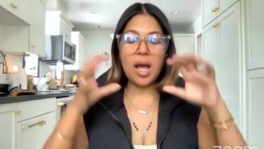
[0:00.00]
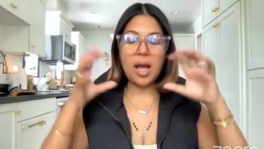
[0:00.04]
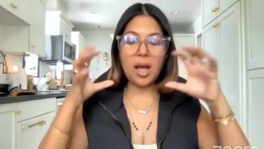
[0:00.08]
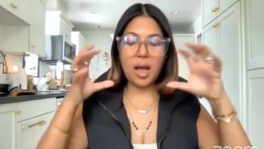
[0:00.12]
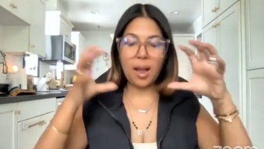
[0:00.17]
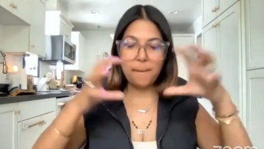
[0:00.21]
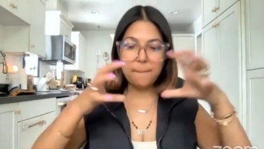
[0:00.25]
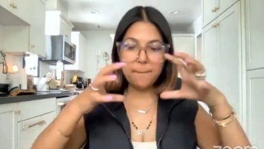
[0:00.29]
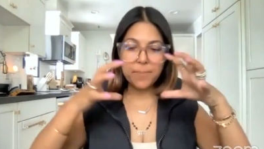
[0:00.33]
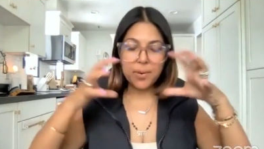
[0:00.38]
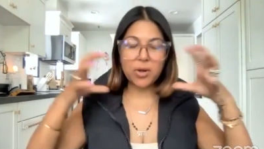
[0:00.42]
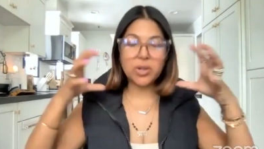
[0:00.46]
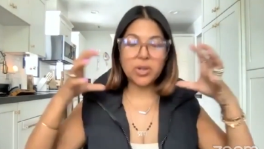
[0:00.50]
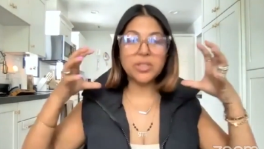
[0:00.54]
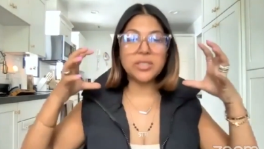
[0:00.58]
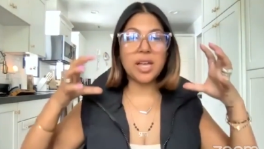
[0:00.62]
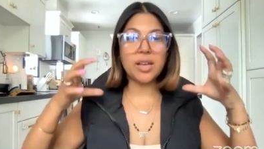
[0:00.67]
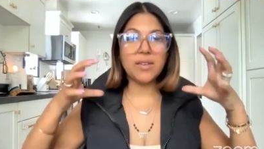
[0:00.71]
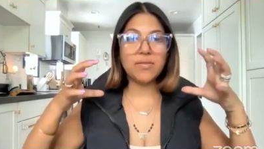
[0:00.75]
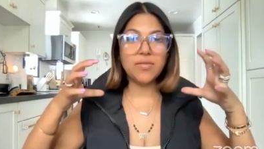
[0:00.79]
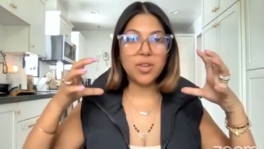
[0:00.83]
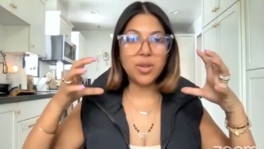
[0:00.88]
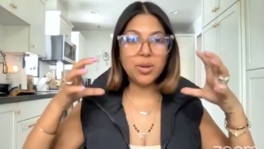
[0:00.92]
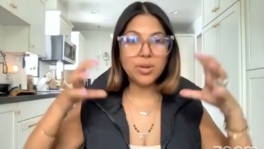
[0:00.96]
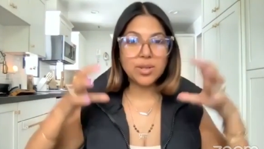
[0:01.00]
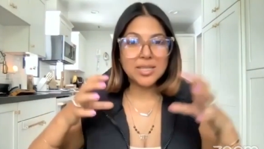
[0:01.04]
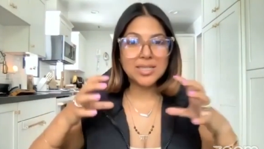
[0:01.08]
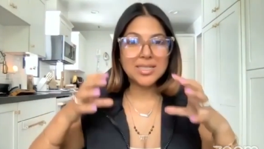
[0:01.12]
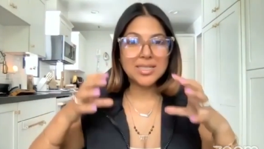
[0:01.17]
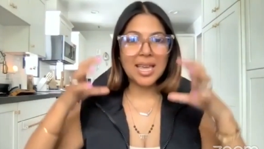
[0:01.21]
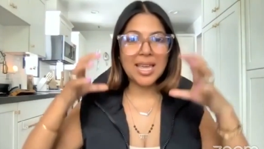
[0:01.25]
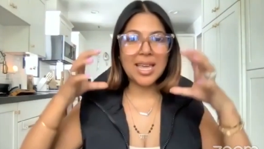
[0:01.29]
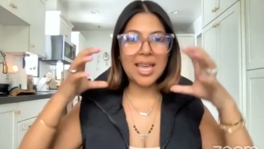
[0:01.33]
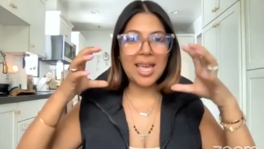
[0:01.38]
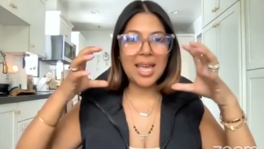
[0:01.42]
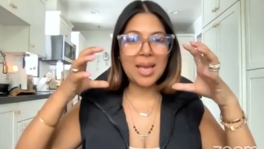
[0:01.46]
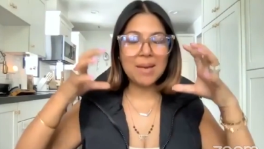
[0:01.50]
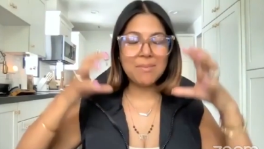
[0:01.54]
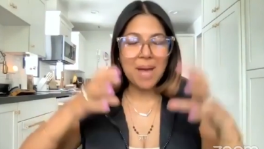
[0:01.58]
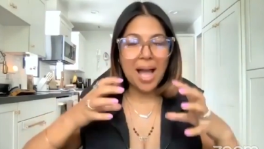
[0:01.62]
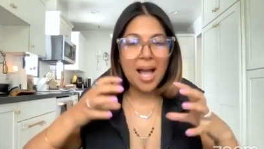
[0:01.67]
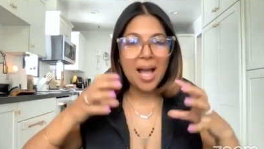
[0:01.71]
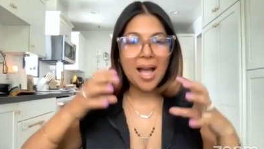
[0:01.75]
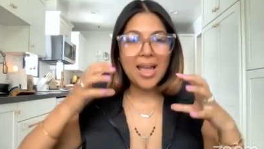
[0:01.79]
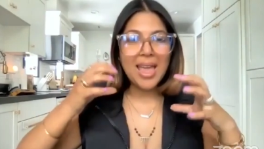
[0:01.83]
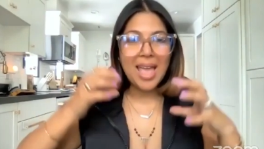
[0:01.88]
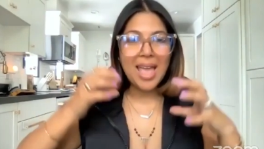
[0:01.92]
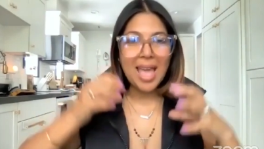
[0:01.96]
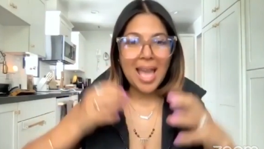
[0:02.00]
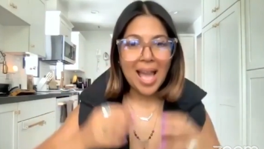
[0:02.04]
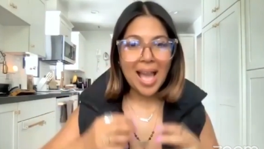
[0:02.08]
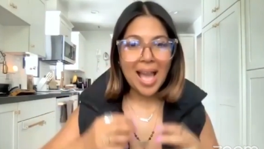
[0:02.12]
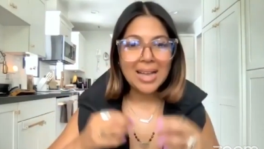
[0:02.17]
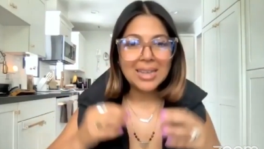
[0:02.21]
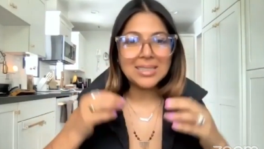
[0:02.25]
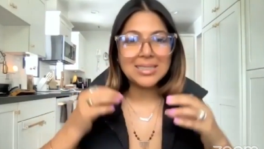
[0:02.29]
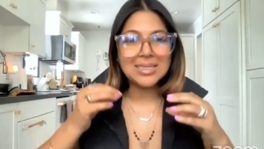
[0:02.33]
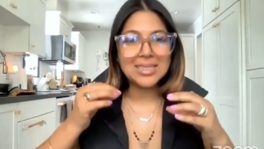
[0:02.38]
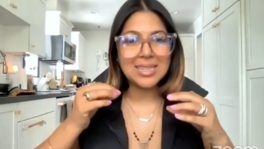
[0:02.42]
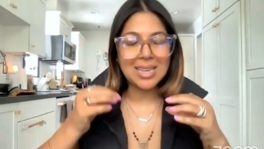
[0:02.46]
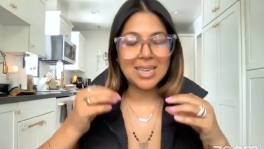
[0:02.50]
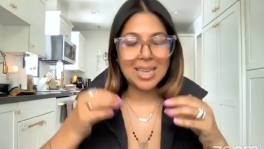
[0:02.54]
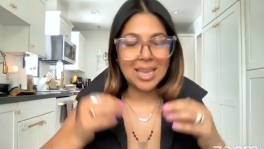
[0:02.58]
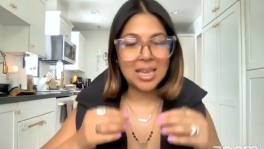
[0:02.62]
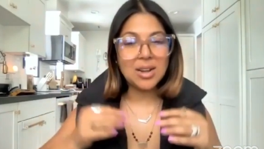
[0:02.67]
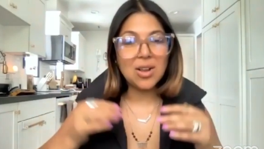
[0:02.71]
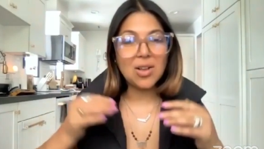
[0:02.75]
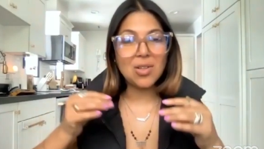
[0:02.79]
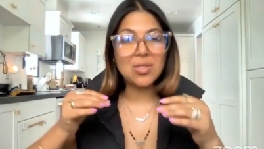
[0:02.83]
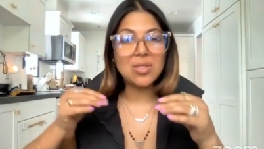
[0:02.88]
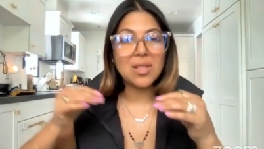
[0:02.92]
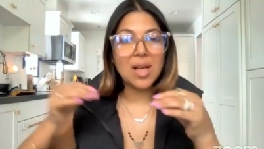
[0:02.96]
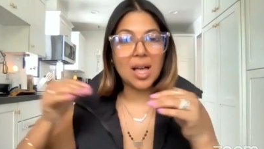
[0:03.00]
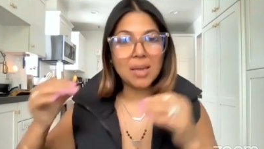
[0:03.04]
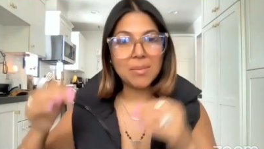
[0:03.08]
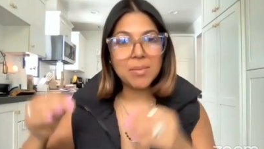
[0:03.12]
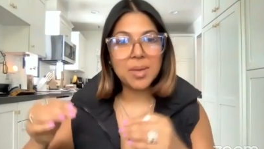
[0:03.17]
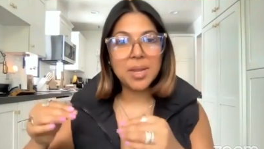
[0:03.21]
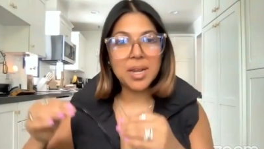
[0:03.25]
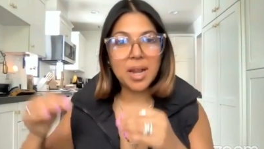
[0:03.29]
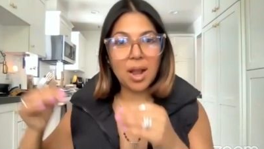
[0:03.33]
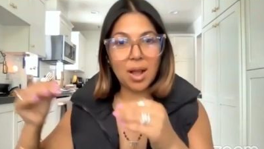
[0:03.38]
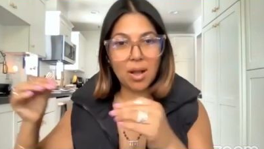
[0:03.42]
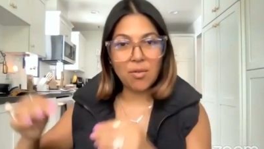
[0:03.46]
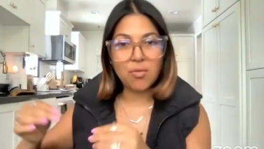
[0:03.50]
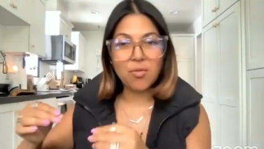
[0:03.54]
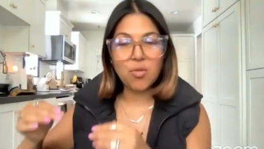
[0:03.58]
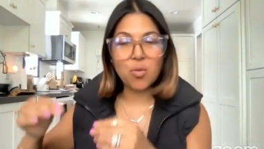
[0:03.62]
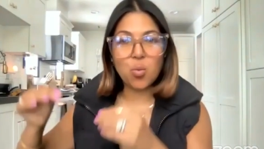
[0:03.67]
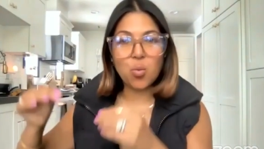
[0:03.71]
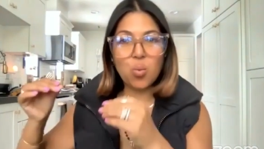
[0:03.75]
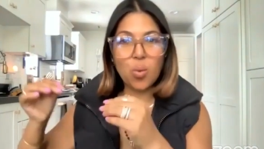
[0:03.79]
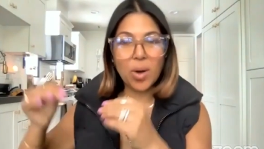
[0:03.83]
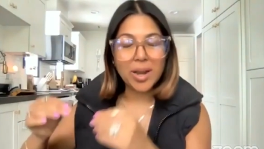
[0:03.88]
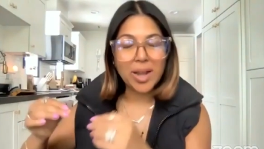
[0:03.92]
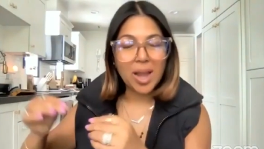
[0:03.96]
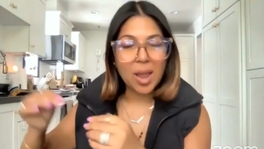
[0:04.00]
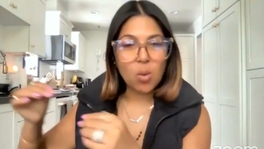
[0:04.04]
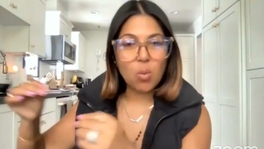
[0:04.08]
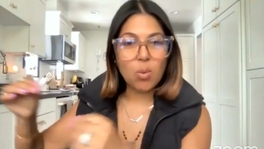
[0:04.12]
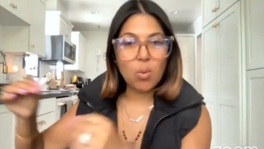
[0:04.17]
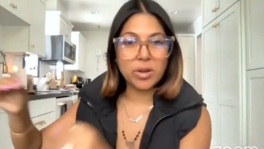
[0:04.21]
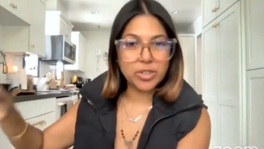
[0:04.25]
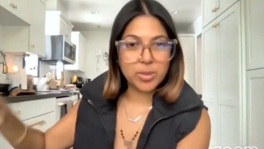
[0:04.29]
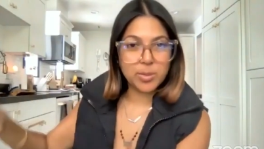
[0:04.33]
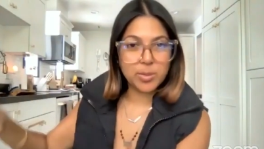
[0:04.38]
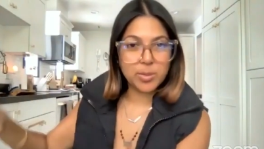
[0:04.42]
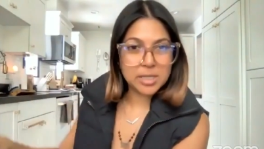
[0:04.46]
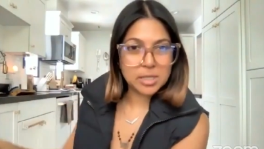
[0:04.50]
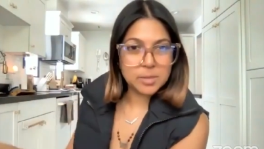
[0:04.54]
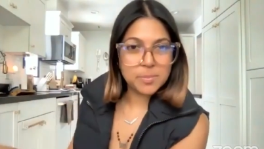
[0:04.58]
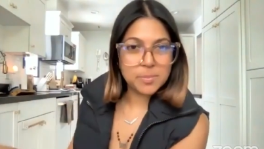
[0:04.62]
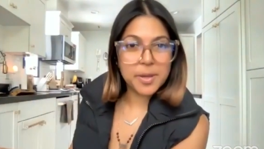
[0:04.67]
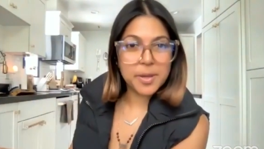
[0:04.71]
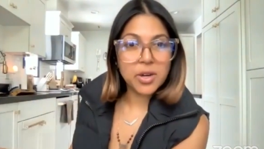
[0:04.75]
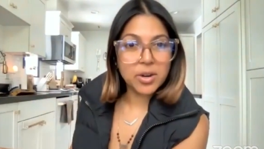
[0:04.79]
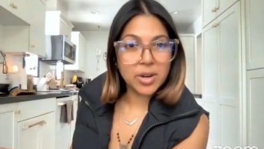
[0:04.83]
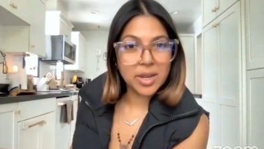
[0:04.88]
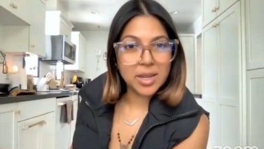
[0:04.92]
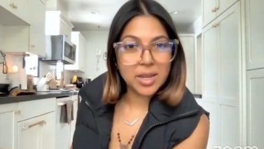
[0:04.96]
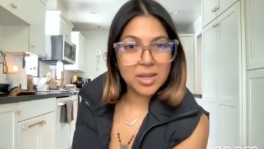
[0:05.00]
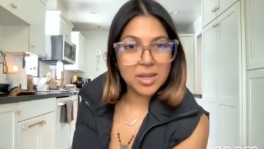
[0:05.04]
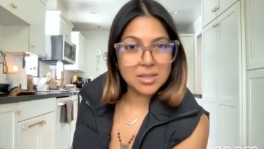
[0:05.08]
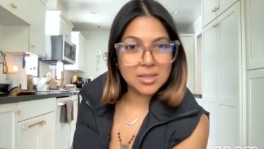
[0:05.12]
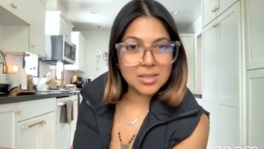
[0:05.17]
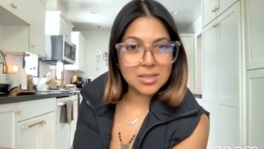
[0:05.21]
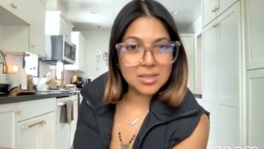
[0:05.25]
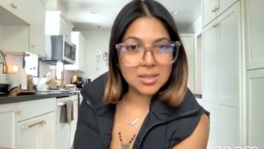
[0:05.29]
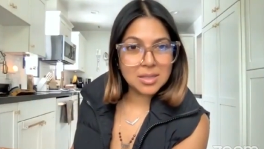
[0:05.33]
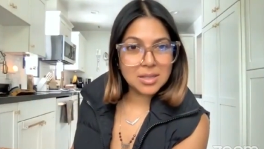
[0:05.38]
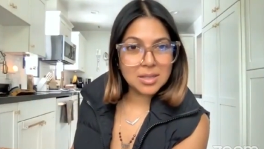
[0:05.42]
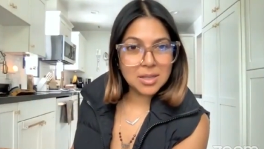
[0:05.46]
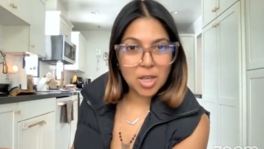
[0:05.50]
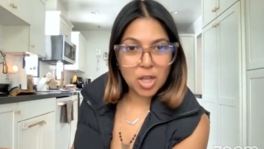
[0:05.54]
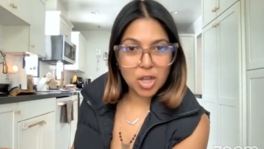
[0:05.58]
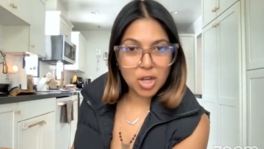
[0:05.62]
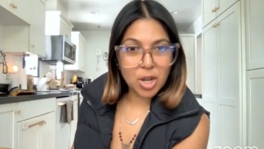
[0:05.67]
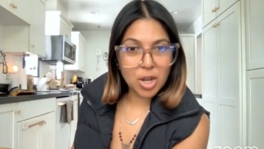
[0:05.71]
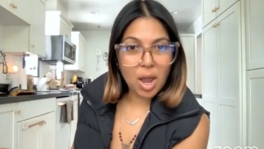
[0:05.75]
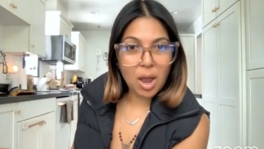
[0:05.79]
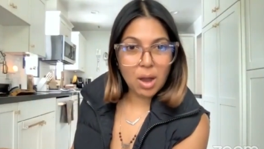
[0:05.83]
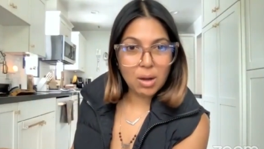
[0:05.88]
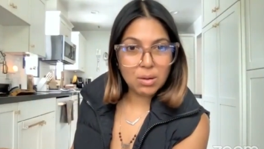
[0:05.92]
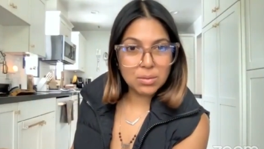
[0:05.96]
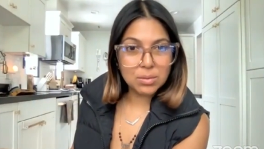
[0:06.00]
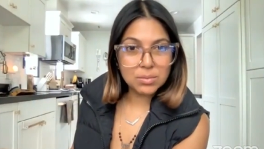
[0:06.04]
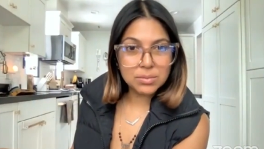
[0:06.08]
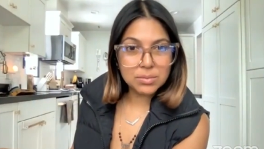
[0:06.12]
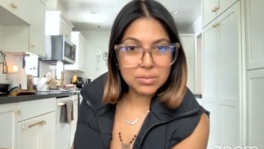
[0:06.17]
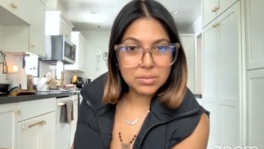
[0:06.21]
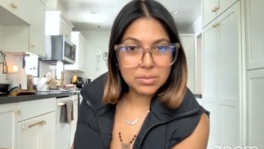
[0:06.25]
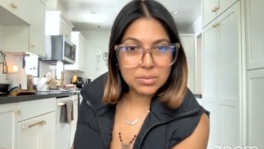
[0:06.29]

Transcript: a bird's eye view to say, am I acting in alignment of what I want to experience? No.